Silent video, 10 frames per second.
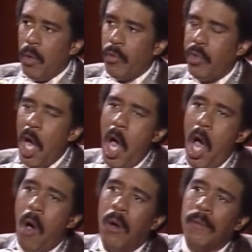
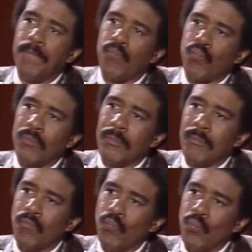So,
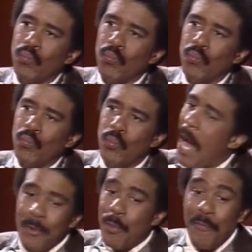
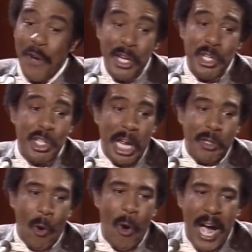that was some funny
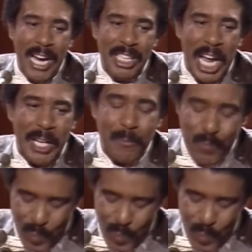shit, though, I tell you.